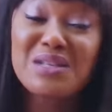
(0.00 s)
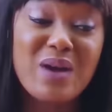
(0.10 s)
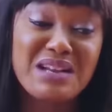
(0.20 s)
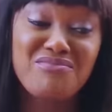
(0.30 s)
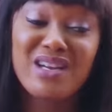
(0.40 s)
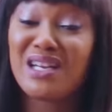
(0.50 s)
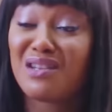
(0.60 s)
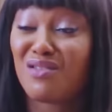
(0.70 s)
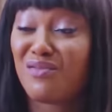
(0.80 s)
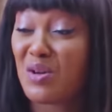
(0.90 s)
reason why I really
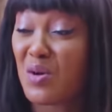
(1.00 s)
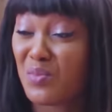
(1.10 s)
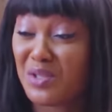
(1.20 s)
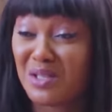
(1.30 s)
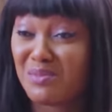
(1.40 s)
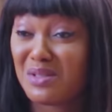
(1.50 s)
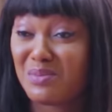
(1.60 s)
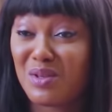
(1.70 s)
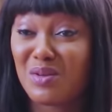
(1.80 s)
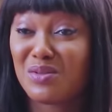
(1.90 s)
did not even come with it is
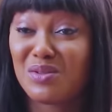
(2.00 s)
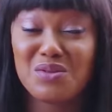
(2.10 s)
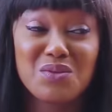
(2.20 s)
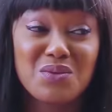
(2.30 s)
because, you